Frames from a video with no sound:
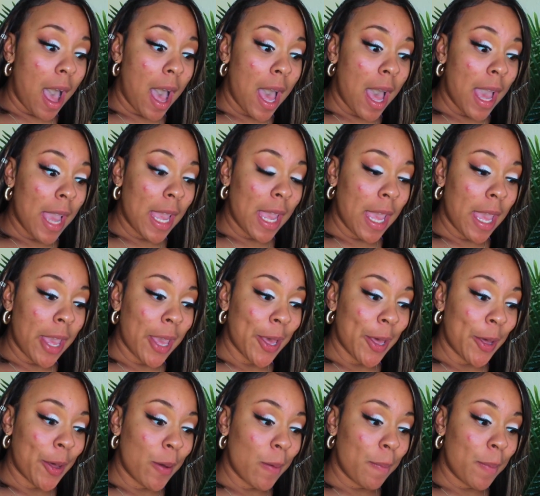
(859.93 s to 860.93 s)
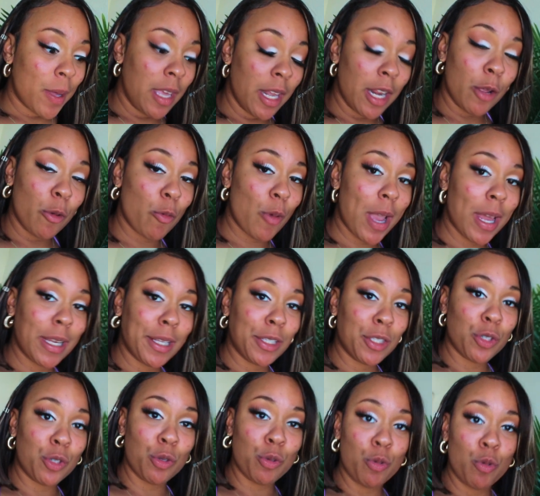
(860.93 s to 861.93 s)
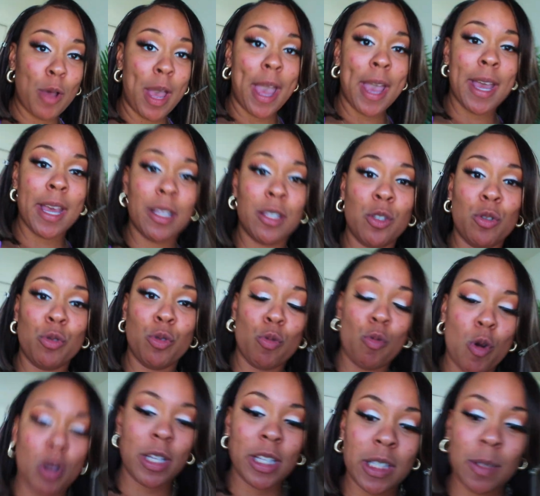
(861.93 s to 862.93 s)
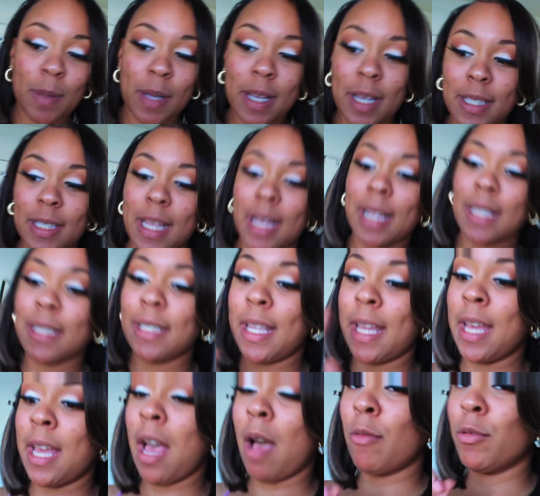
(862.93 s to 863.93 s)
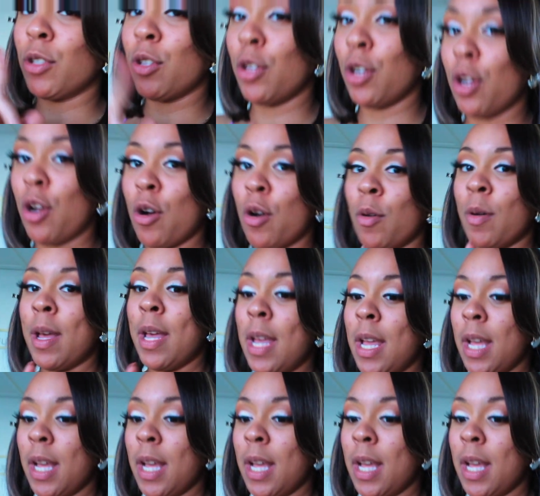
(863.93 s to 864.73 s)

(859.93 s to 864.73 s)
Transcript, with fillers: I am getting ready to head to New Orleans because, like I said, I was gonna go